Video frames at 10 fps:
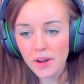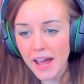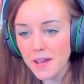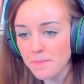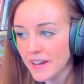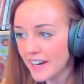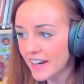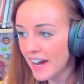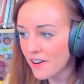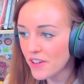Okay,
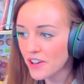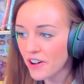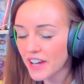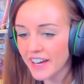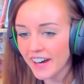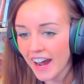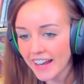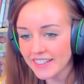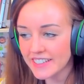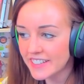Beanie, now that you're here,
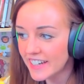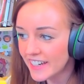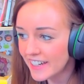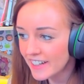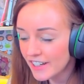I can see